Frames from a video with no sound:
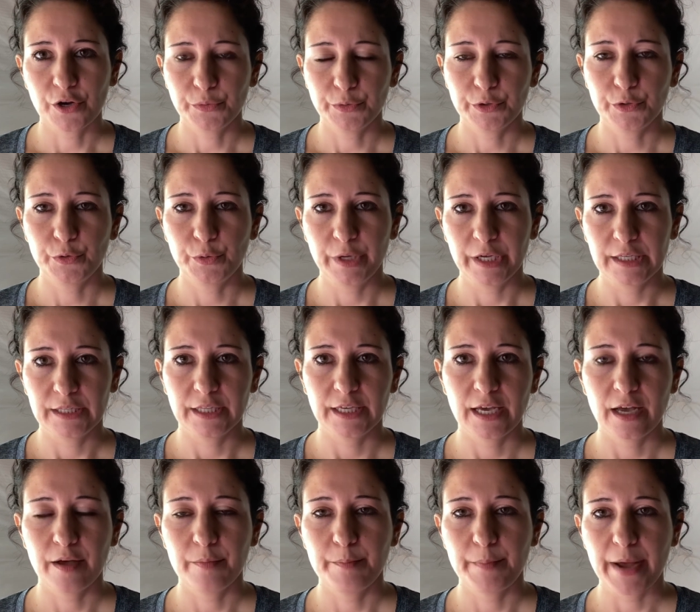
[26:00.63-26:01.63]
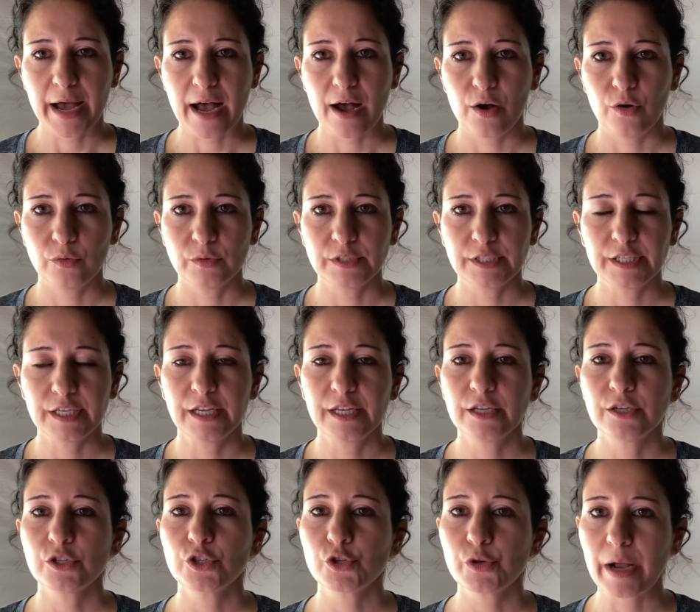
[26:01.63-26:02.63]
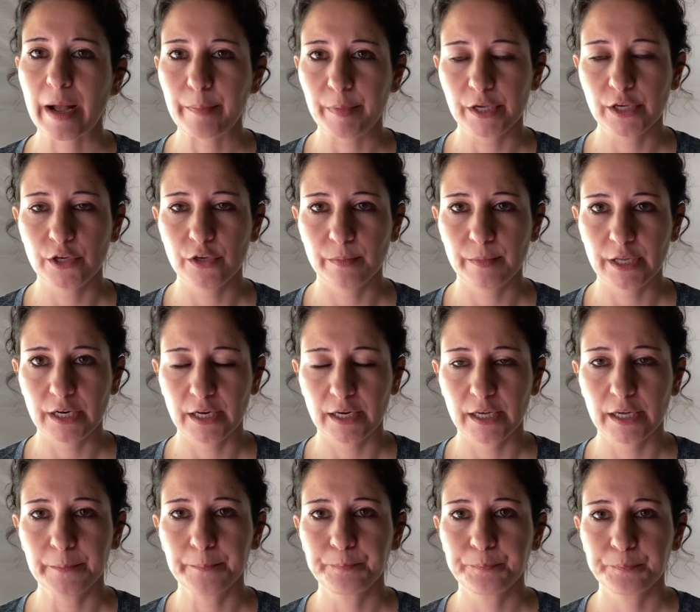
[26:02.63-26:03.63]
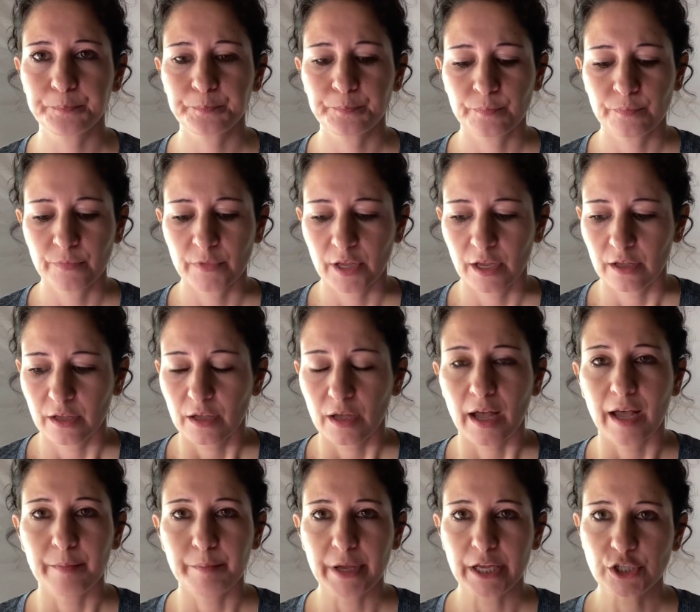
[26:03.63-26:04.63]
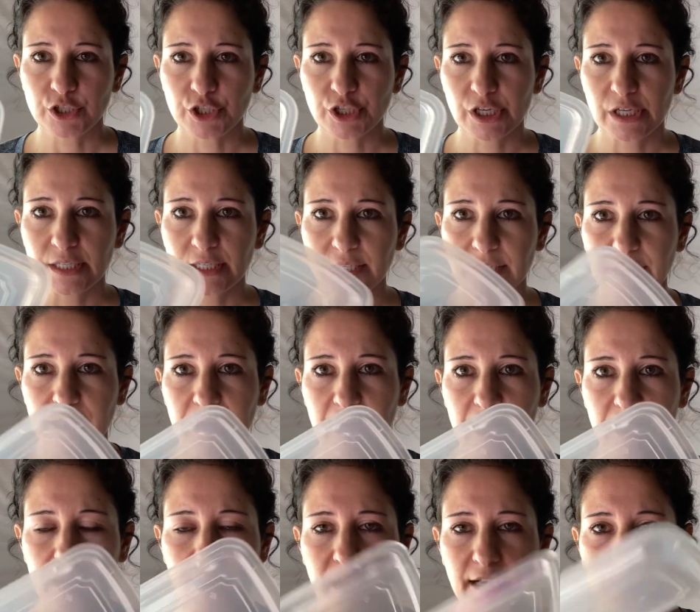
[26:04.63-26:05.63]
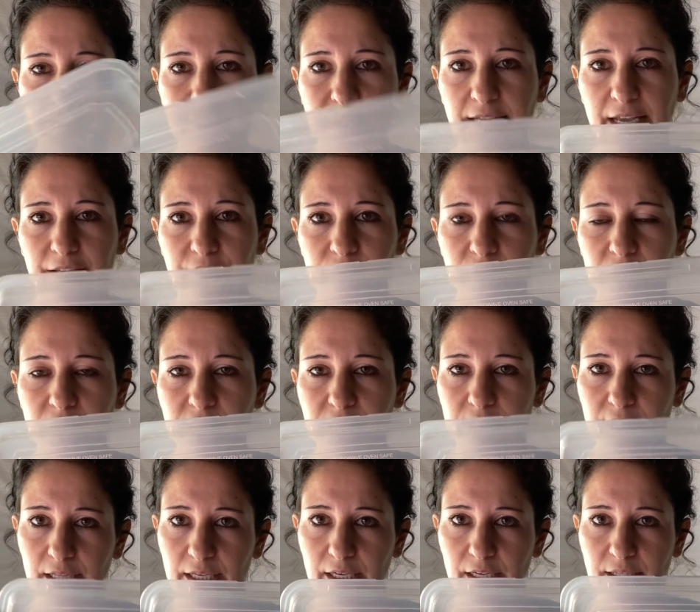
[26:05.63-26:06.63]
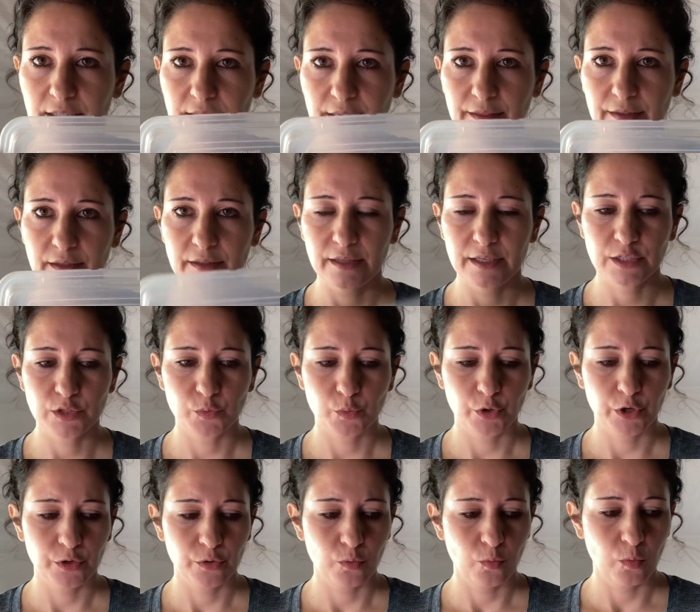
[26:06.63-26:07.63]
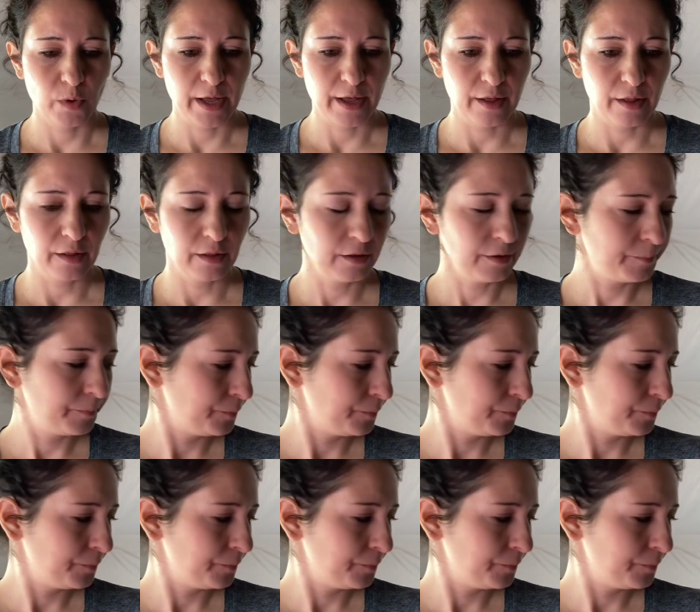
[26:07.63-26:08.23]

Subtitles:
real quickly about trapping humidity. I mentioned that I saved these lids. I think these work well.